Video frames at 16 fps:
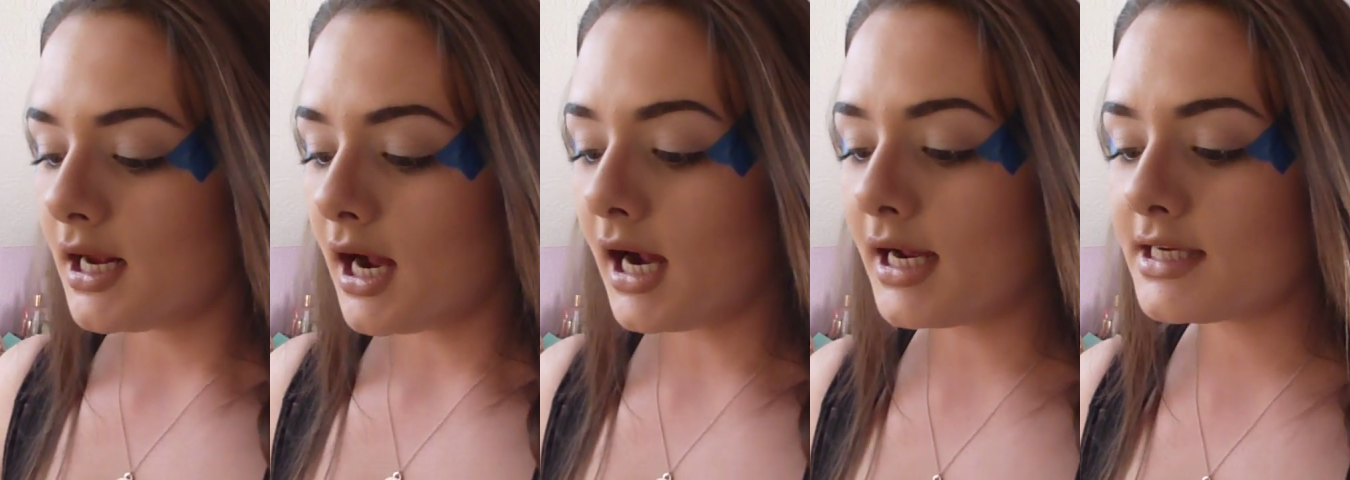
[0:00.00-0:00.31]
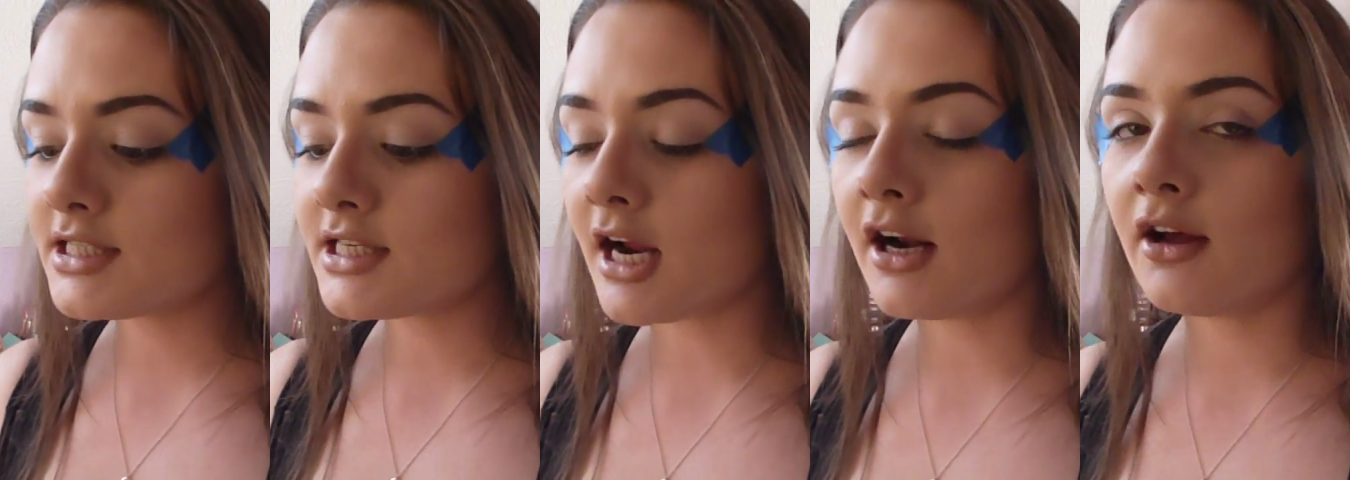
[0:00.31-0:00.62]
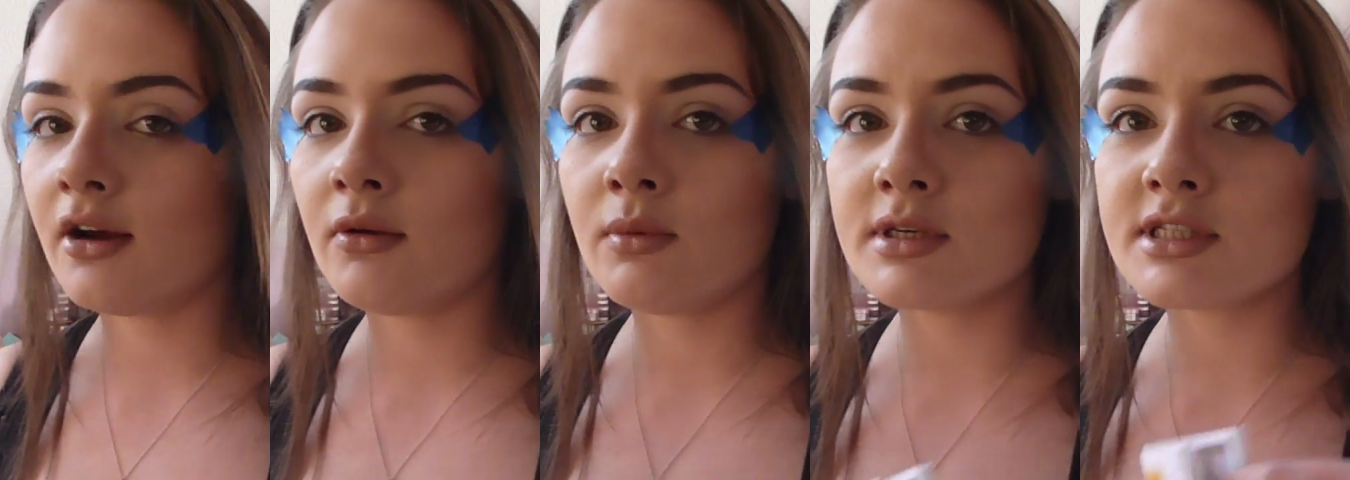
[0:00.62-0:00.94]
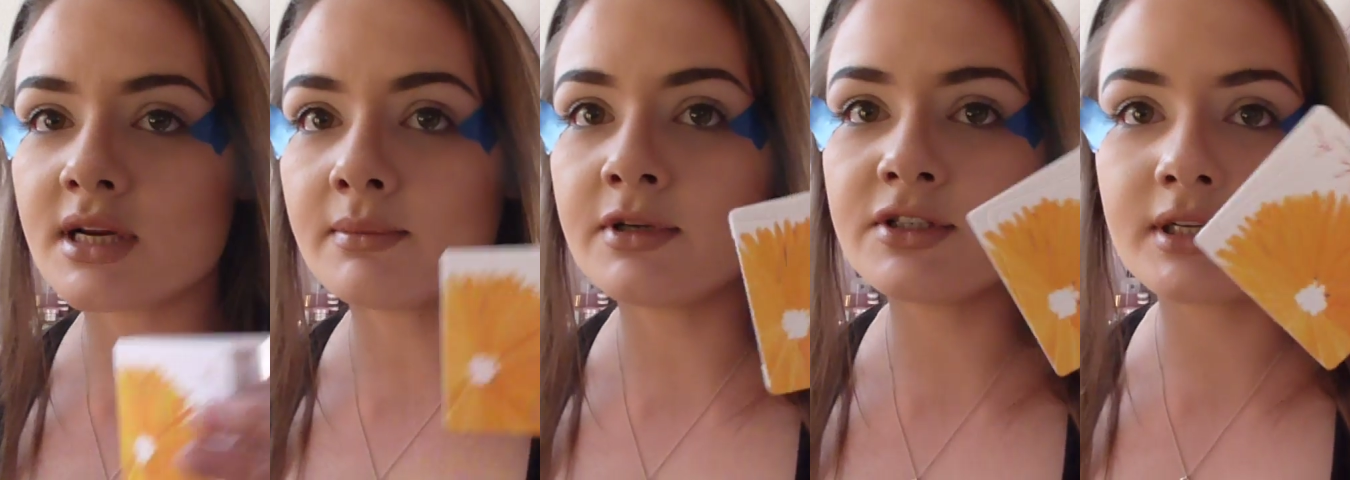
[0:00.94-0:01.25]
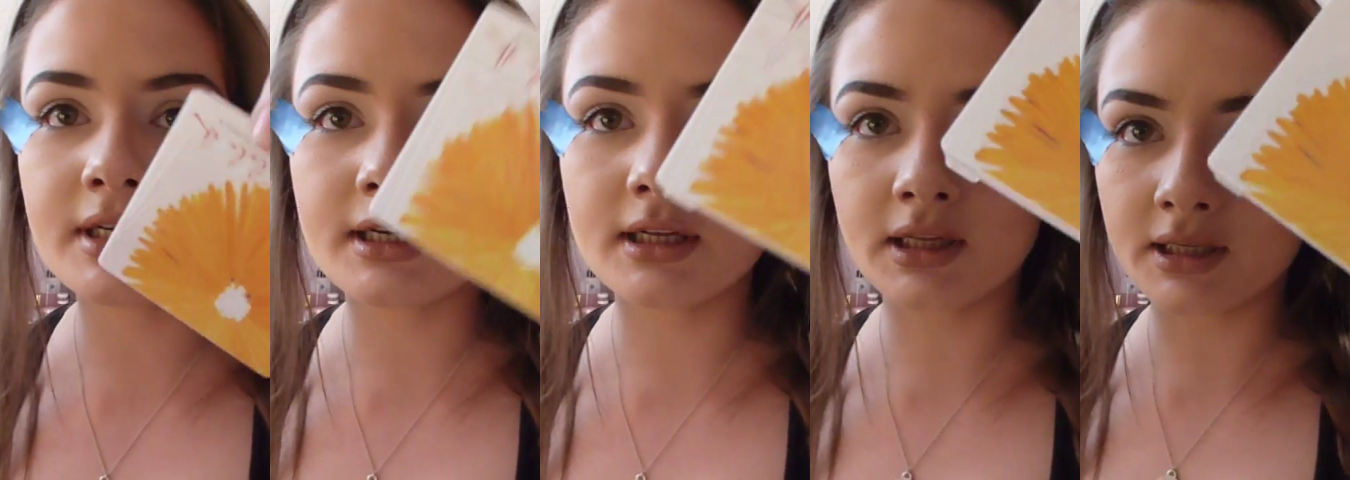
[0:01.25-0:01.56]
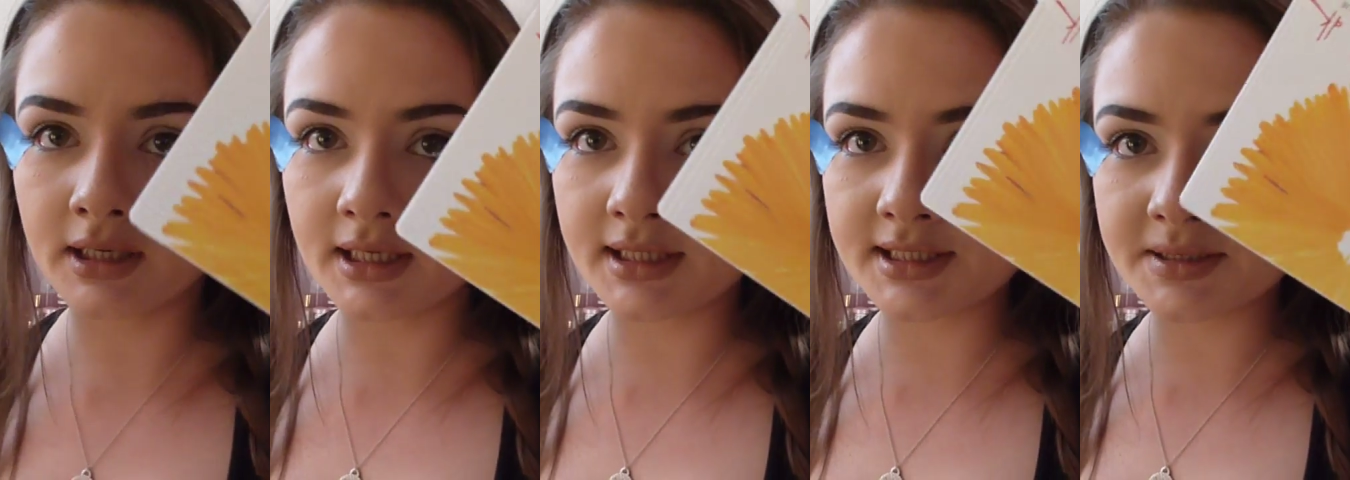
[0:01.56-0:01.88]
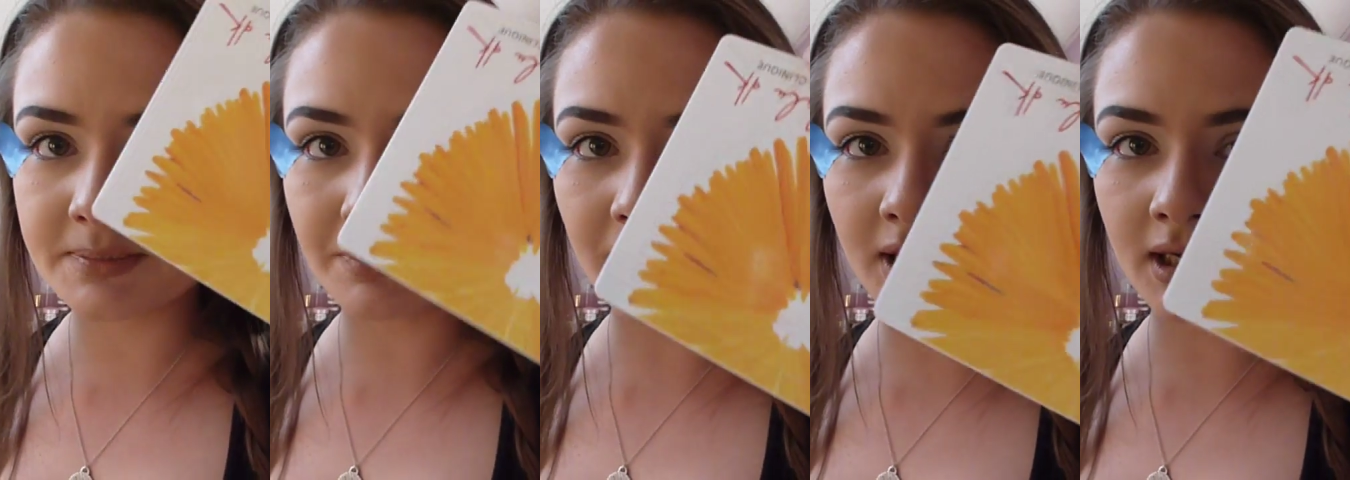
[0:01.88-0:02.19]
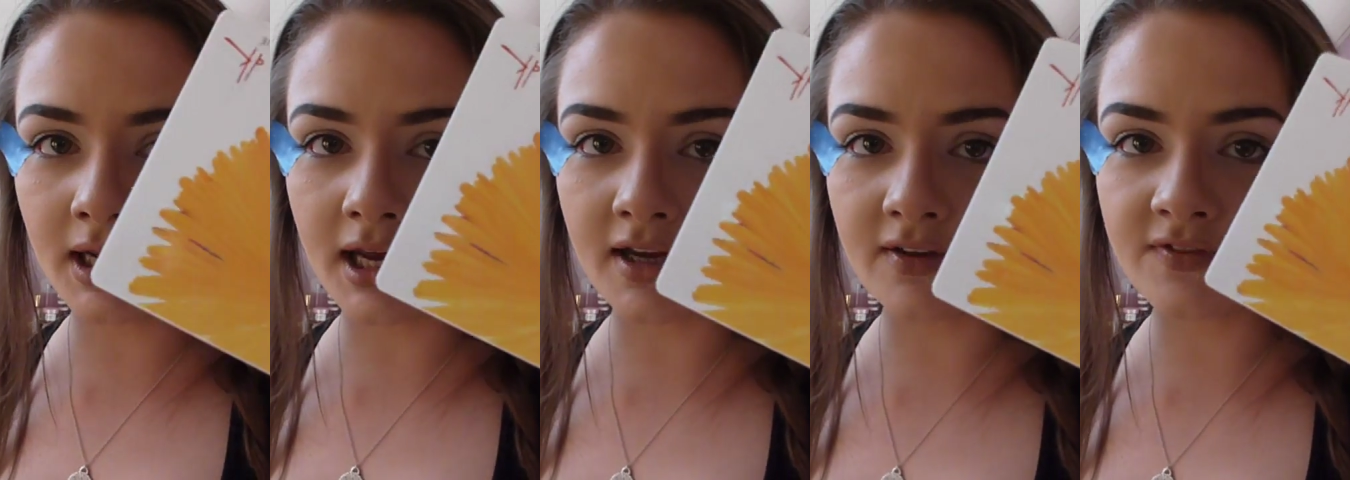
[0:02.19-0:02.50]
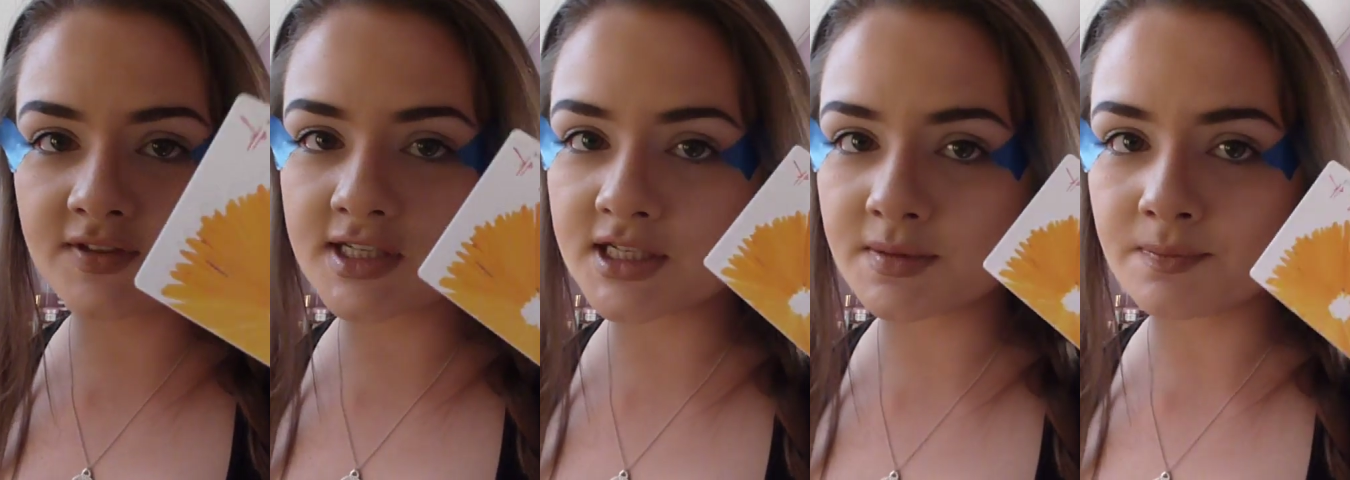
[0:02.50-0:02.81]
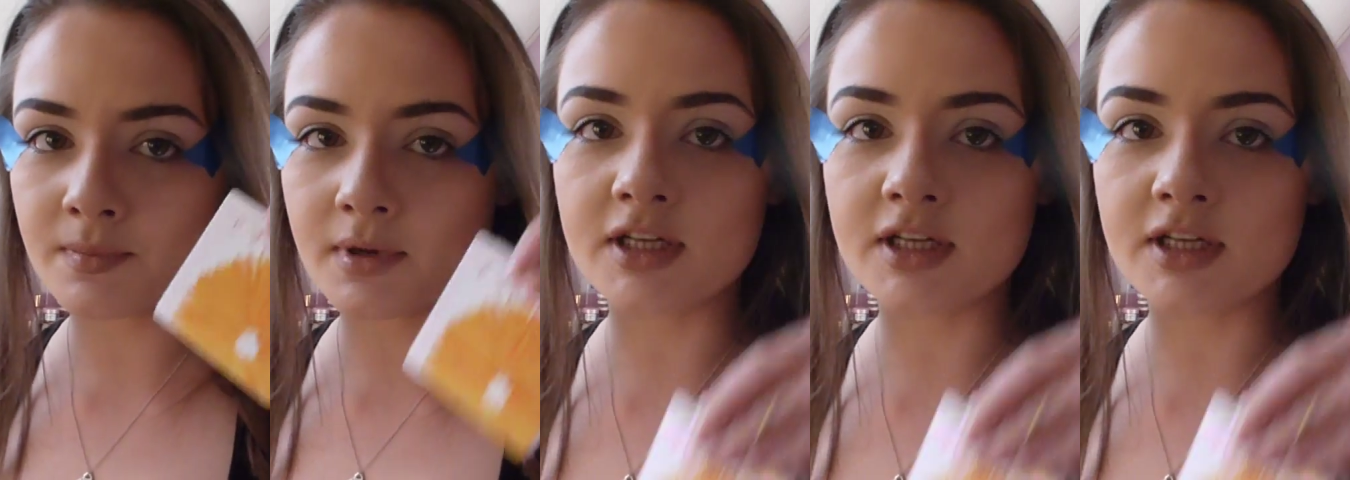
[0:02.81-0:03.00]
eyeshadow, which I'm using Clinique Spring Gift.